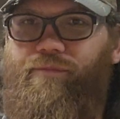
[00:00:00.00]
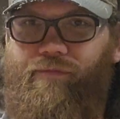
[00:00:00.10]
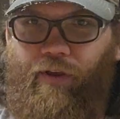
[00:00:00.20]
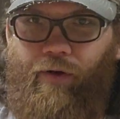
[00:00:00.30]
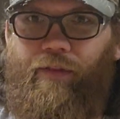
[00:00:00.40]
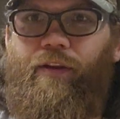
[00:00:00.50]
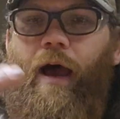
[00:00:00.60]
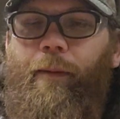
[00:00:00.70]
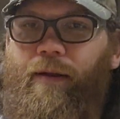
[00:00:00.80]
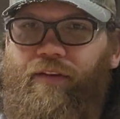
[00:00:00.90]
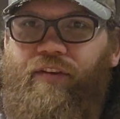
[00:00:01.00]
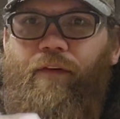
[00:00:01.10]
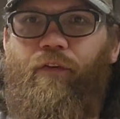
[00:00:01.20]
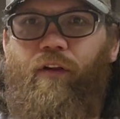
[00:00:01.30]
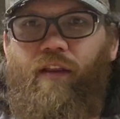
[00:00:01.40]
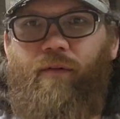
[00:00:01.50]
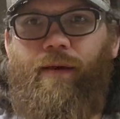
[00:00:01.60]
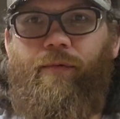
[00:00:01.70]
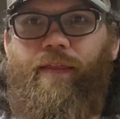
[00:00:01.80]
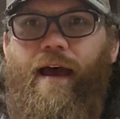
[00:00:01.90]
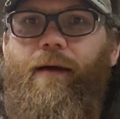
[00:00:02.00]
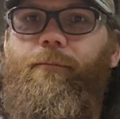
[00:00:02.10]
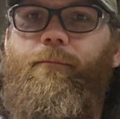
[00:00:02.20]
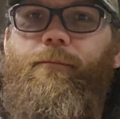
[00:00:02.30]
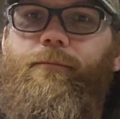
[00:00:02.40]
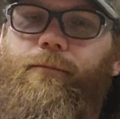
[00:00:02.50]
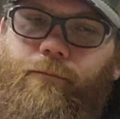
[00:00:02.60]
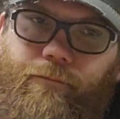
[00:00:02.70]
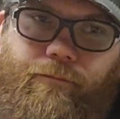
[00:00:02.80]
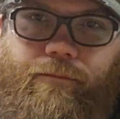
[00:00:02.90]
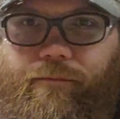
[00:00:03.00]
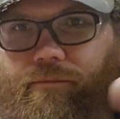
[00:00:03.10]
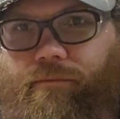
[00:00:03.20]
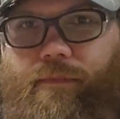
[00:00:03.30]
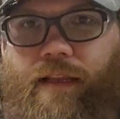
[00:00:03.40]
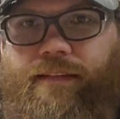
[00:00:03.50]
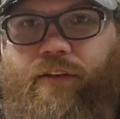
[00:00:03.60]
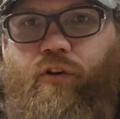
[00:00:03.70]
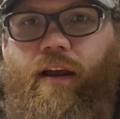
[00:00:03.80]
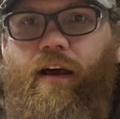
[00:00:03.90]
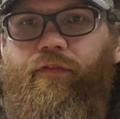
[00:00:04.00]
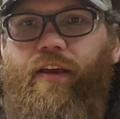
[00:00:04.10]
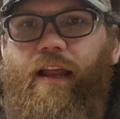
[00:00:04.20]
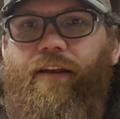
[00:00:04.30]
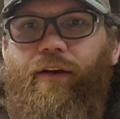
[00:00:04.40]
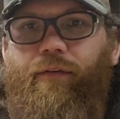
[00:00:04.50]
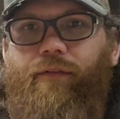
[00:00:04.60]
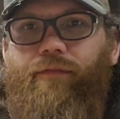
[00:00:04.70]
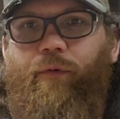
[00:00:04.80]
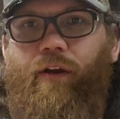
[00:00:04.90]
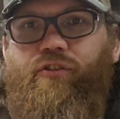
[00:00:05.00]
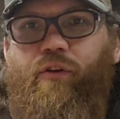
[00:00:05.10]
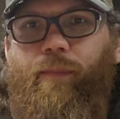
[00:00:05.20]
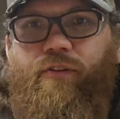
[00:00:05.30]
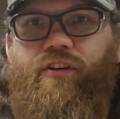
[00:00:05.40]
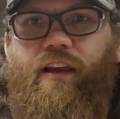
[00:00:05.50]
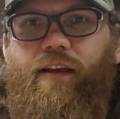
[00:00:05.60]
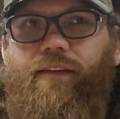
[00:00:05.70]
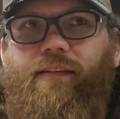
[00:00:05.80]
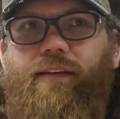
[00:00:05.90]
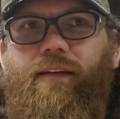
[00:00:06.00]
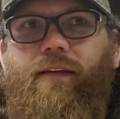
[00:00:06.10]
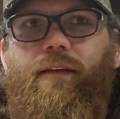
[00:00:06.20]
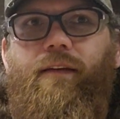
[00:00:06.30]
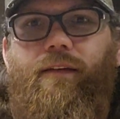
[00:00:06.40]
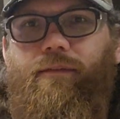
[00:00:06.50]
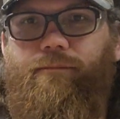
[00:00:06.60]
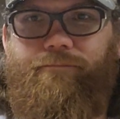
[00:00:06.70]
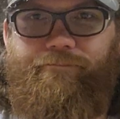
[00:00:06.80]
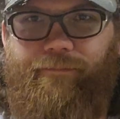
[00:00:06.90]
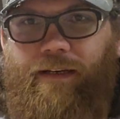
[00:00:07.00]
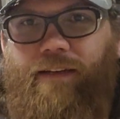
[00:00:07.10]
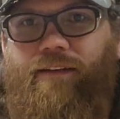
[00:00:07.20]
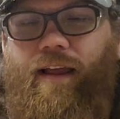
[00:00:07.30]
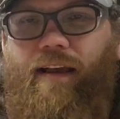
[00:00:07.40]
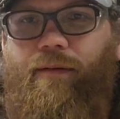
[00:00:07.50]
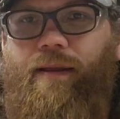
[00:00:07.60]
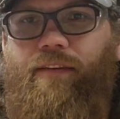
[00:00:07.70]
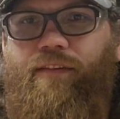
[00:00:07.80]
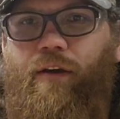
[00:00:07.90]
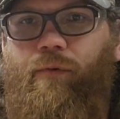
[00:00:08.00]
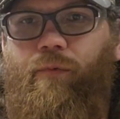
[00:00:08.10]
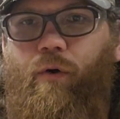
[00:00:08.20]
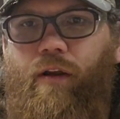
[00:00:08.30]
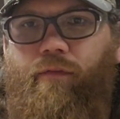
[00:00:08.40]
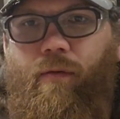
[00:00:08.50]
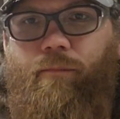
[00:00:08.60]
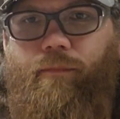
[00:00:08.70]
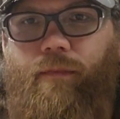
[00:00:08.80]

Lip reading: So I'm going to suffer a little bit with that. It's the trade-off you got to do. If you want to shoot a bunch of guns, well, you're not going to be as good with one of them.